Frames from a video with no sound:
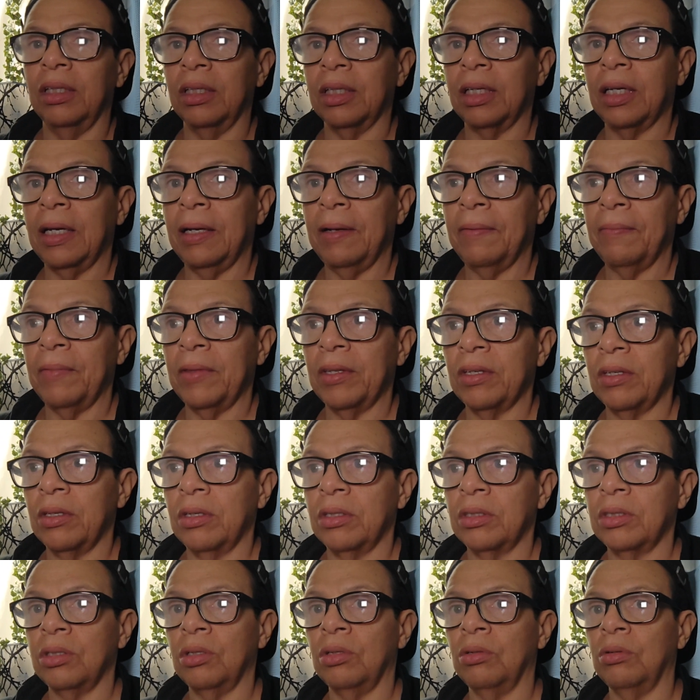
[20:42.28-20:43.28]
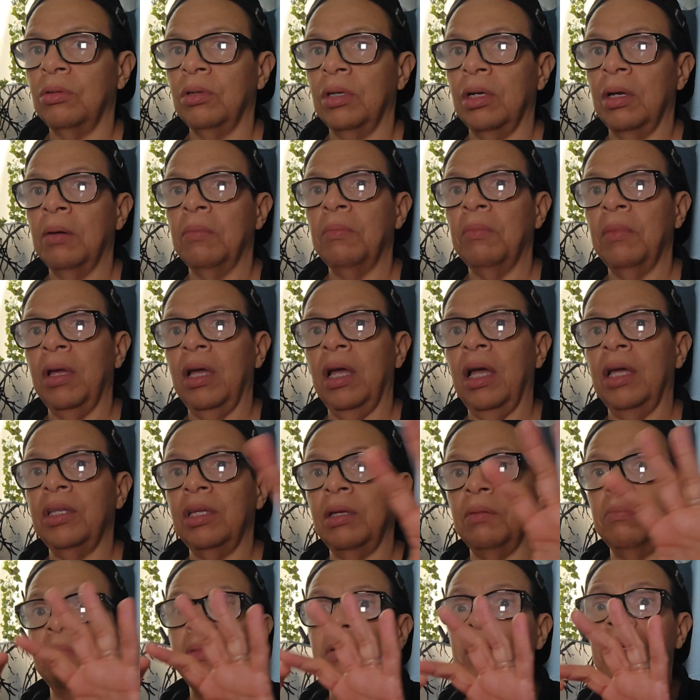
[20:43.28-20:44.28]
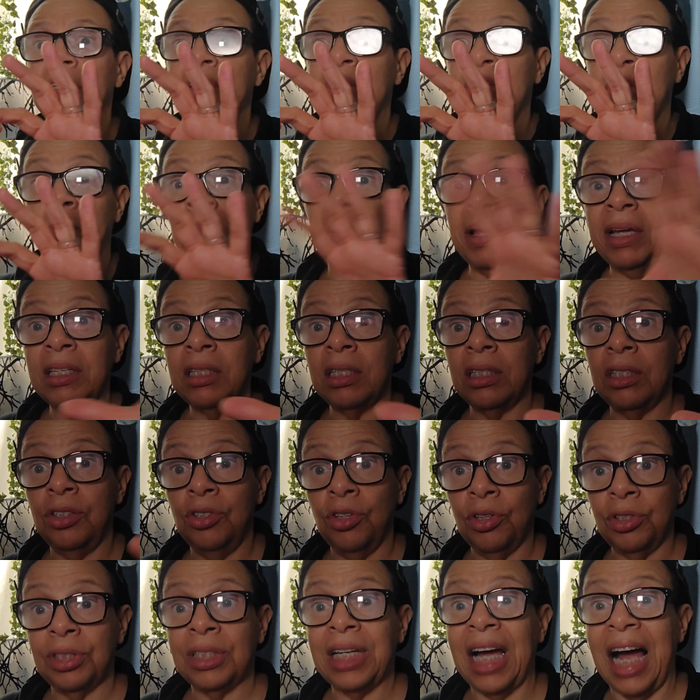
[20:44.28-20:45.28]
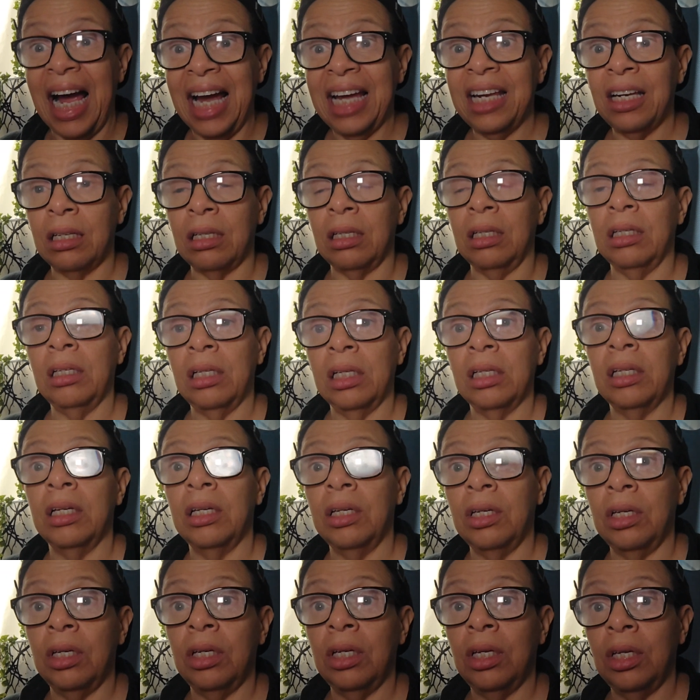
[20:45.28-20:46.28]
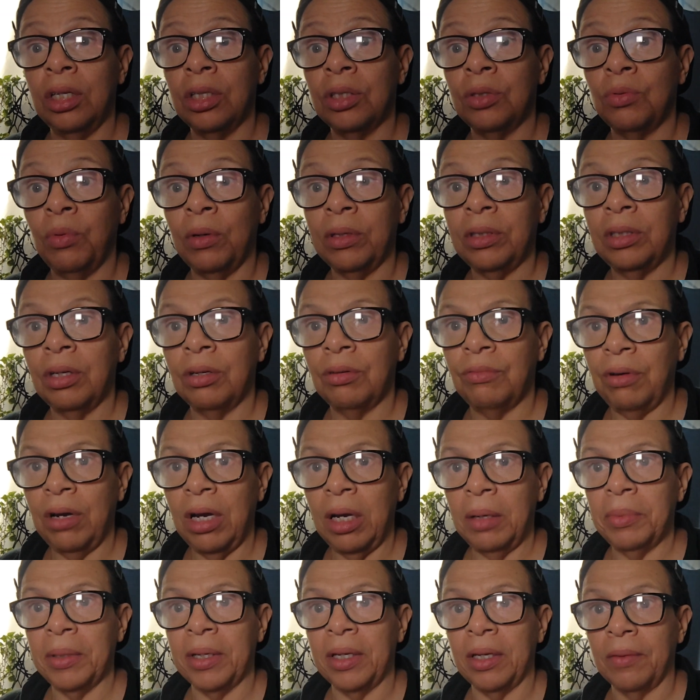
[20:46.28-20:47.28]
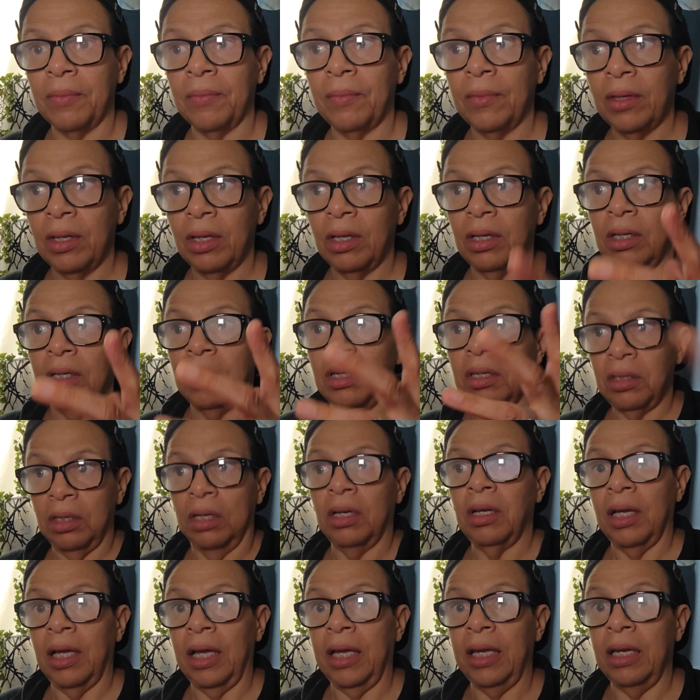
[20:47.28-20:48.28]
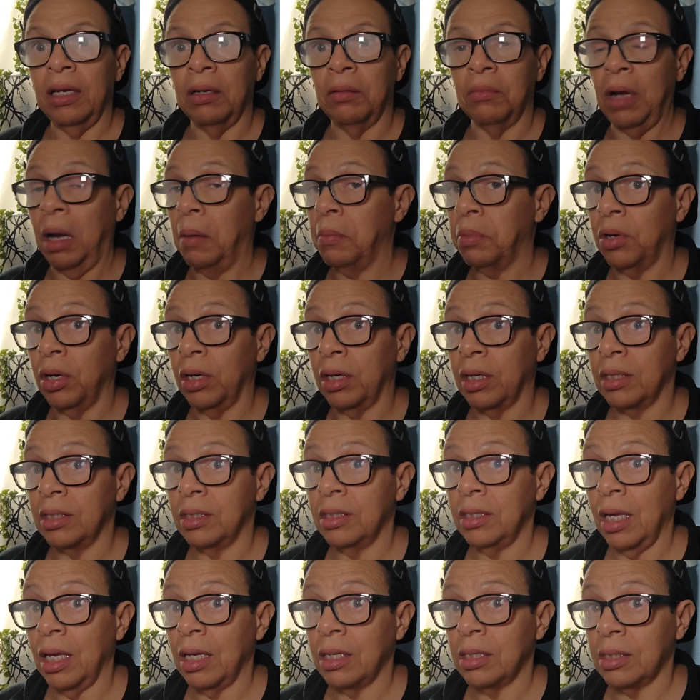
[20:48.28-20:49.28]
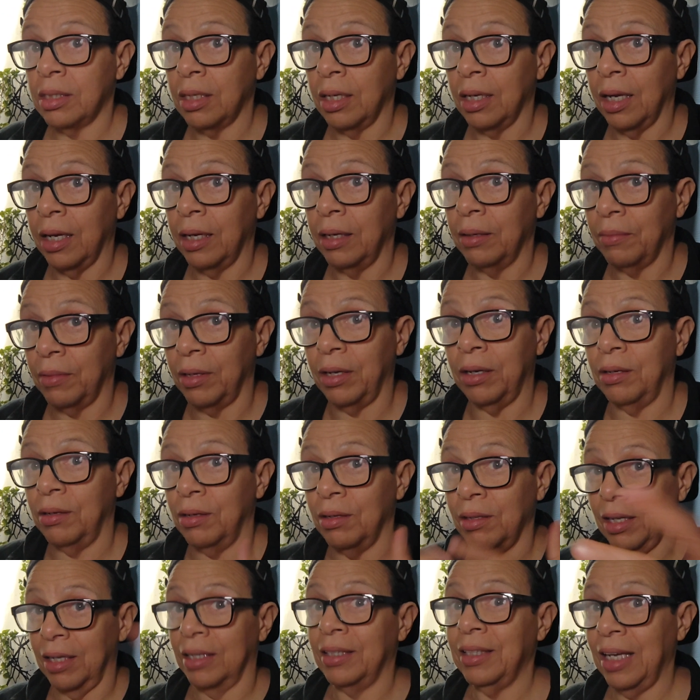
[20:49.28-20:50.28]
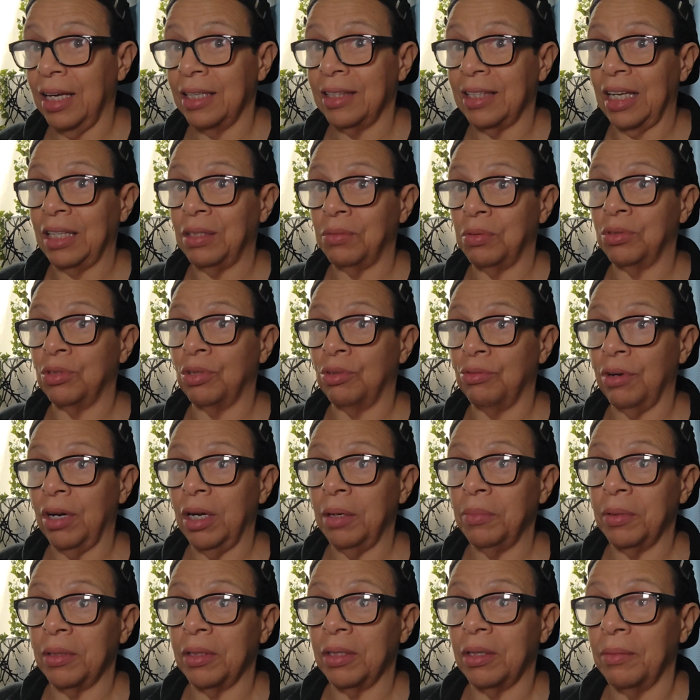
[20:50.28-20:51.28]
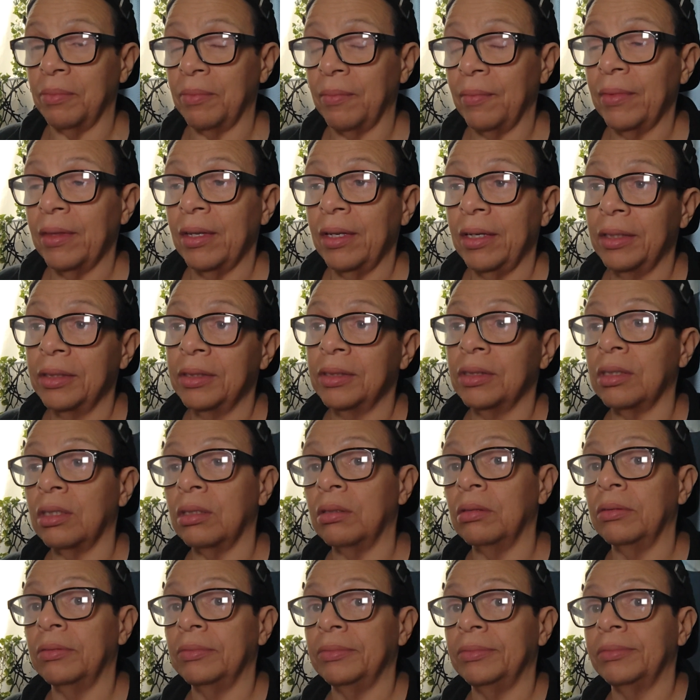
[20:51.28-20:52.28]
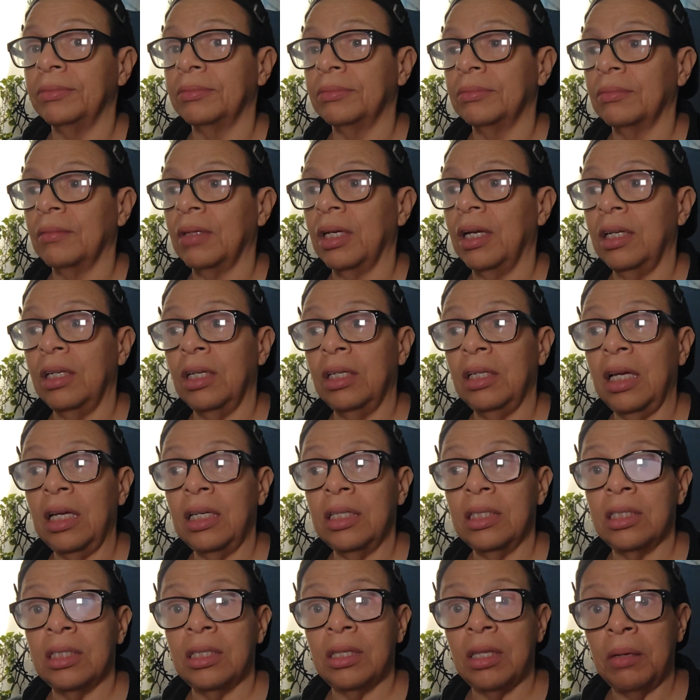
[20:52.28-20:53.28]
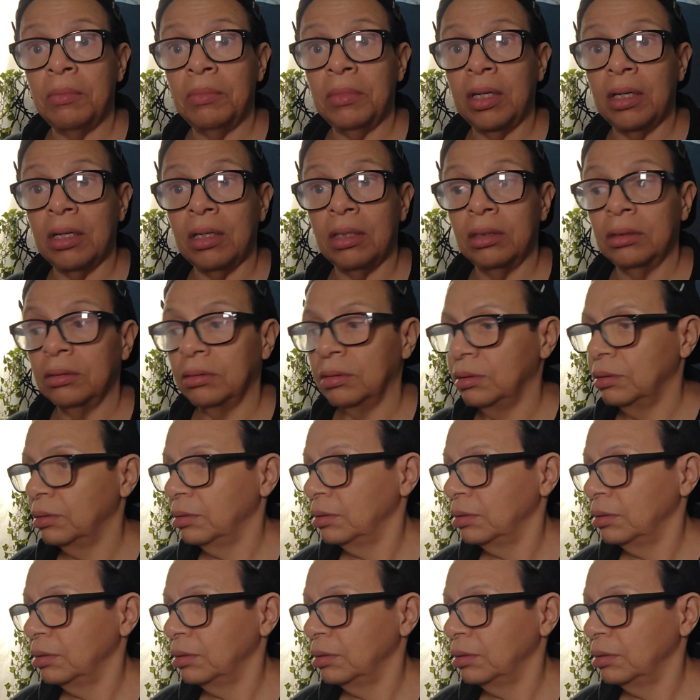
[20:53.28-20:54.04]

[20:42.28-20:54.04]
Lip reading: Okay. So, and then your title is what they're grabbing. Hey, I'm cooking steaks tonight. Like that. That's what's grabbing them. So, and a nice thumbnail.